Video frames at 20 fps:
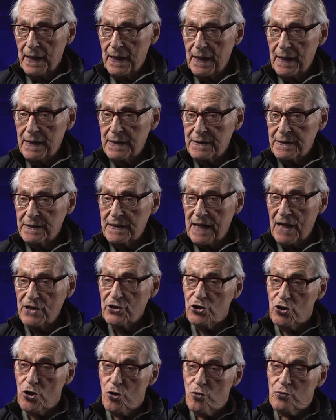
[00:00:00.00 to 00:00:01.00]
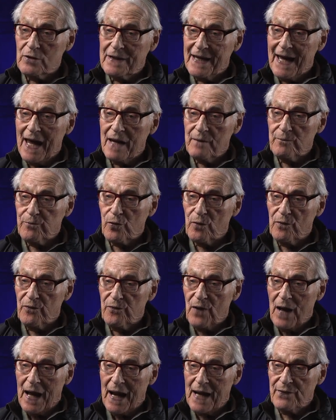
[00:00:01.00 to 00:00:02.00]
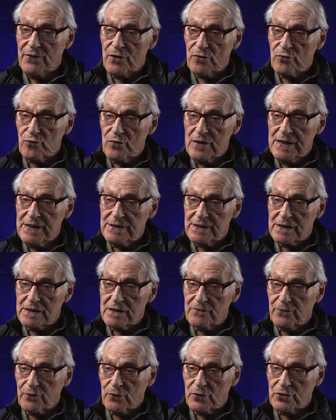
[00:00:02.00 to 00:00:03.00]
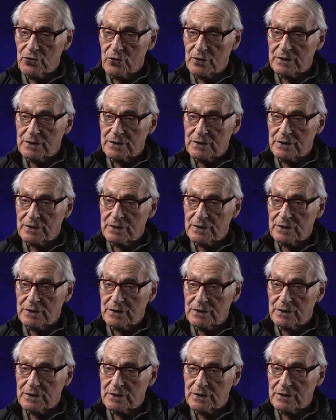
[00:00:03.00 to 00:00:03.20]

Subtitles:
is that you can provide the reasons for your